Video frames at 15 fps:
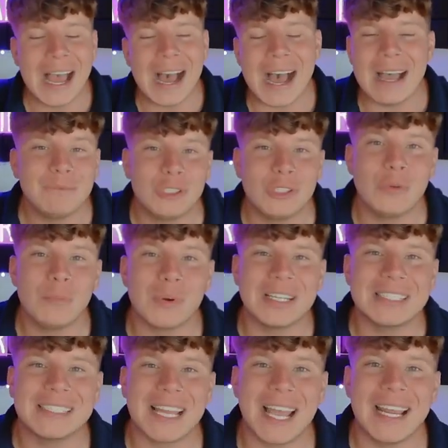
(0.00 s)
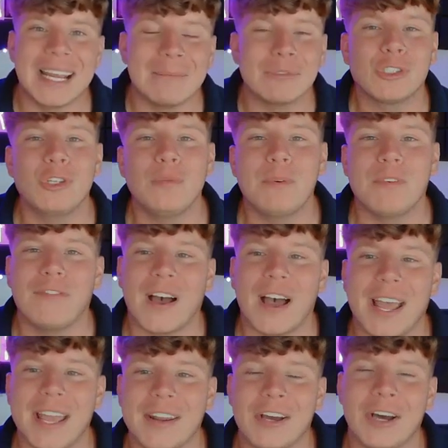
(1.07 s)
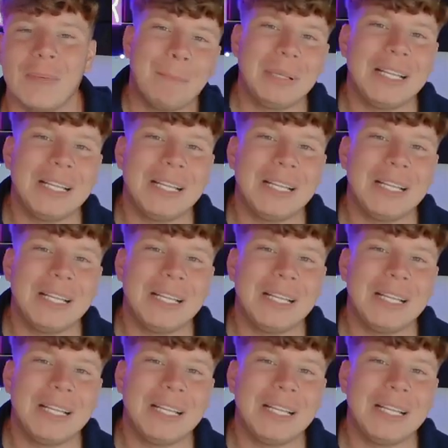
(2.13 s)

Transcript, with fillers: I'm super excited, I'm super fired up.